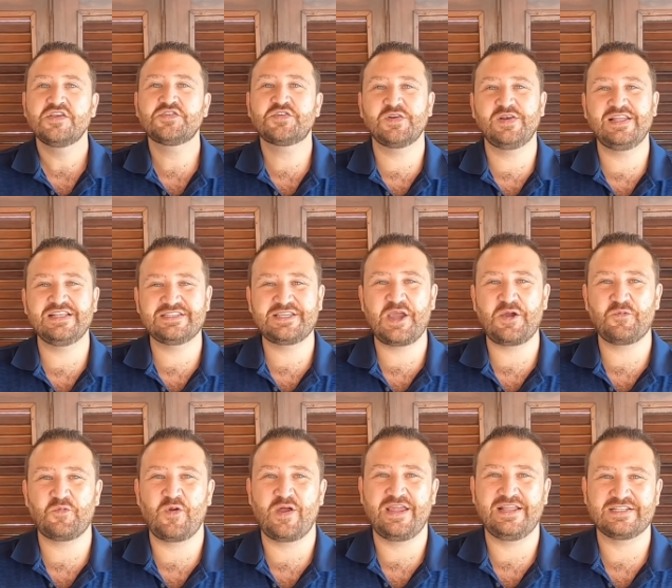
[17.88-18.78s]
So let's
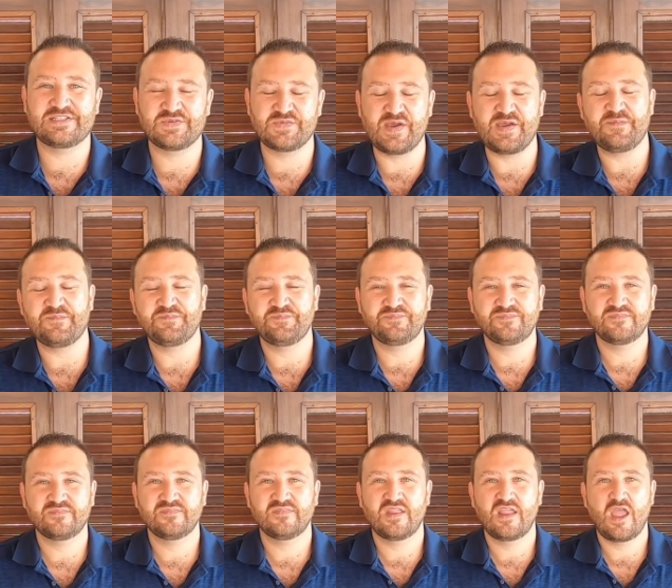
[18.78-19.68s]
get right into it.
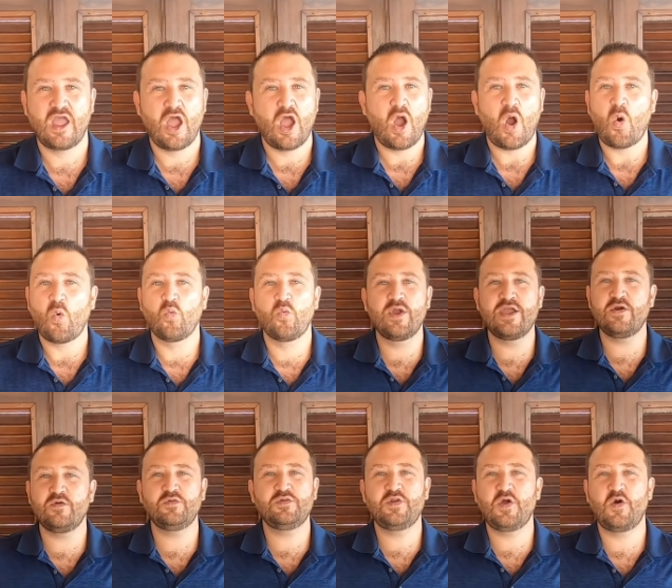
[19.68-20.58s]

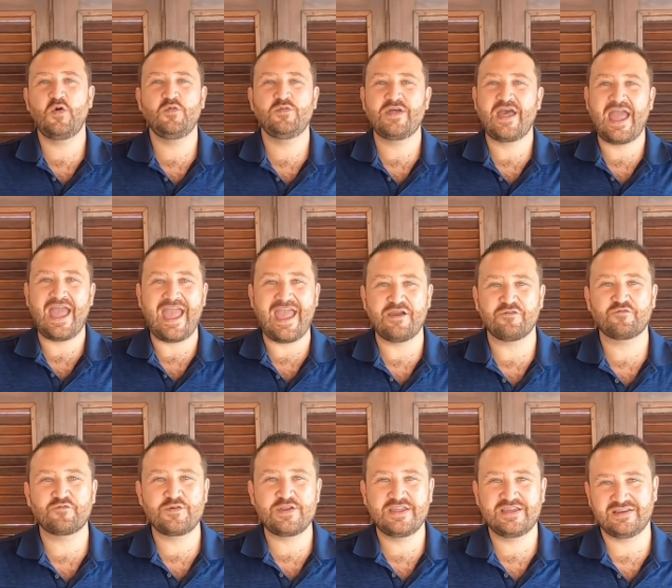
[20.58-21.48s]
We all know that
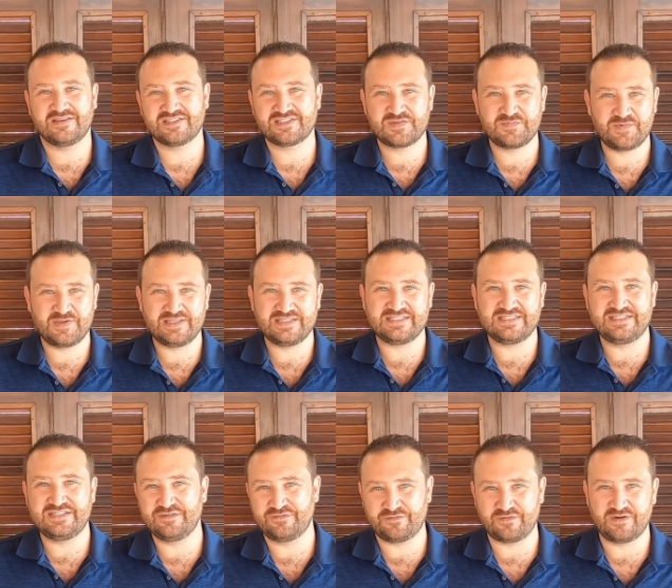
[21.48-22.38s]
every customer is
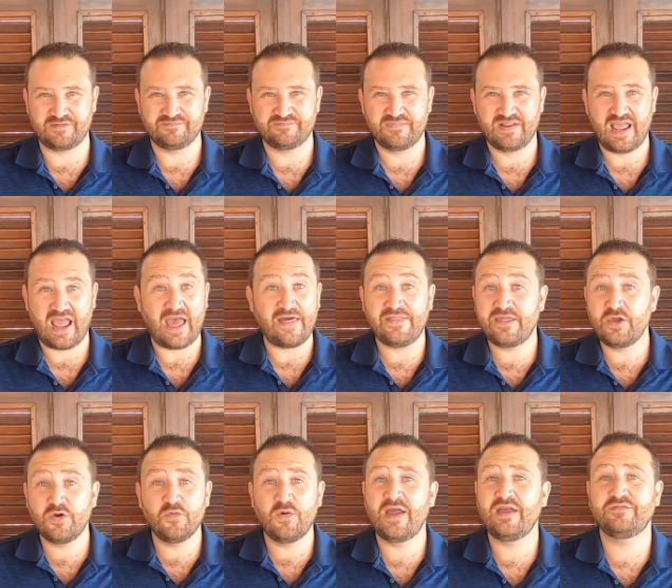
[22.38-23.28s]
different and
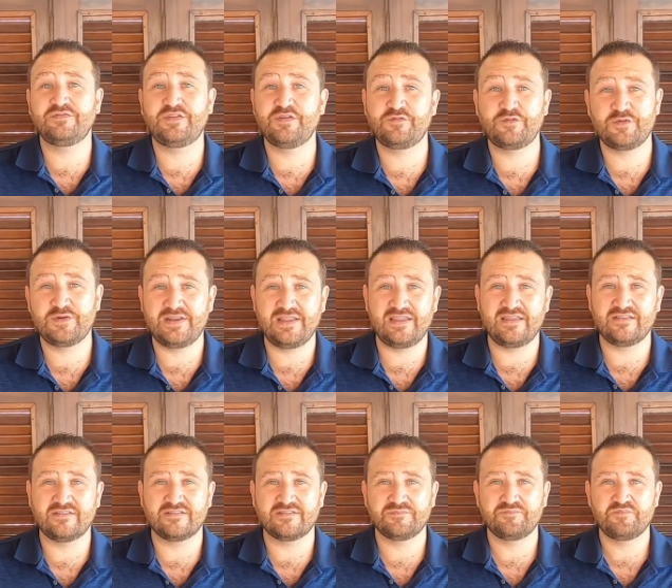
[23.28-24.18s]
they all have different
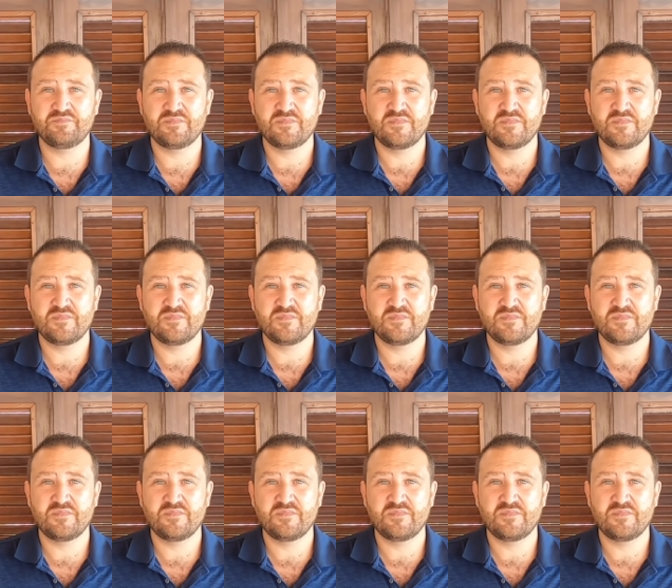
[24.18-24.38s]
needs.